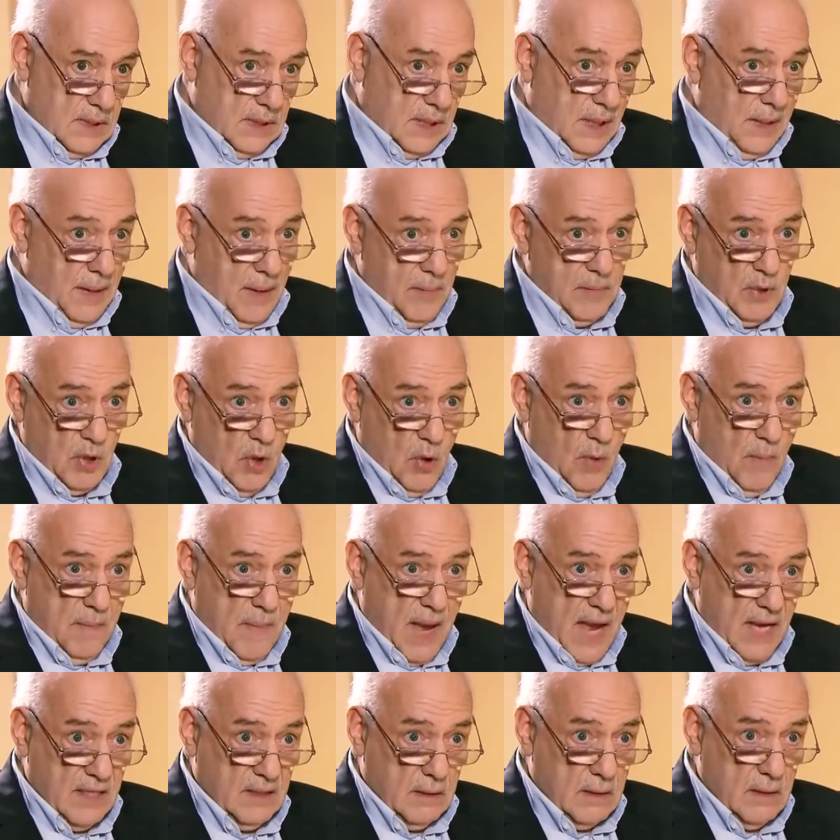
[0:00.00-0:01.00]
cleaning up your
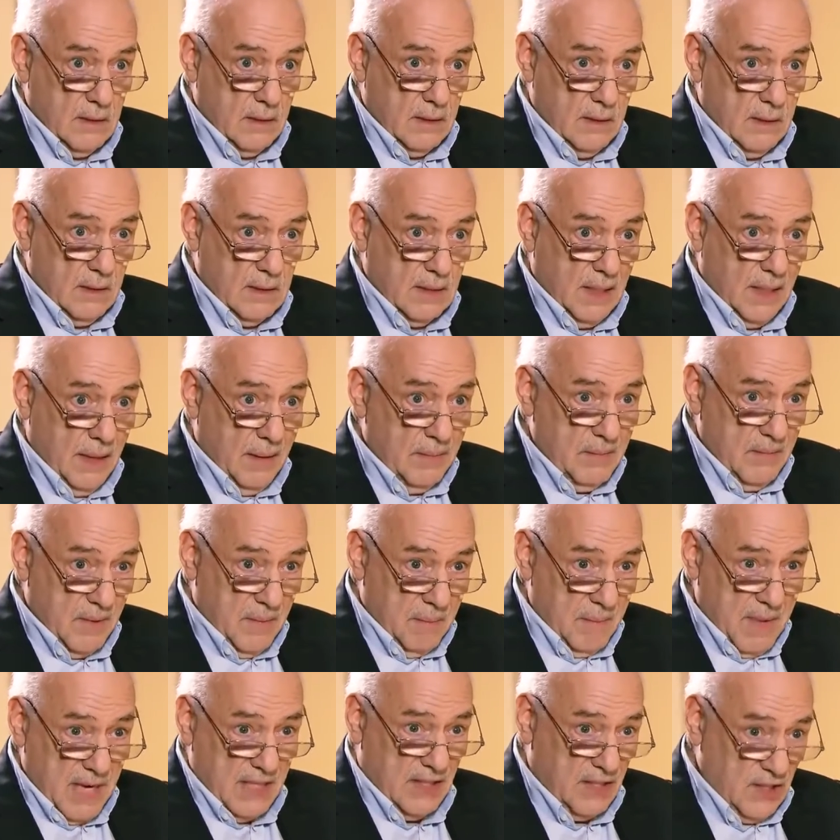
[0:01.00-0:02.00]
mess. He's cleaning up the
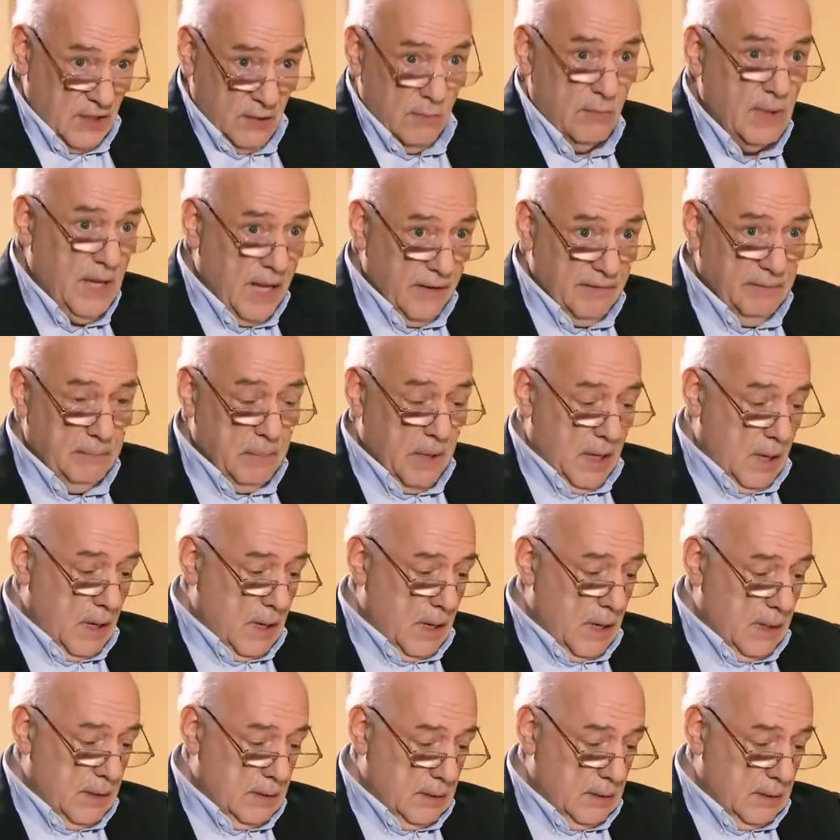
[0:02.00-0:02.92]
mess you left behind.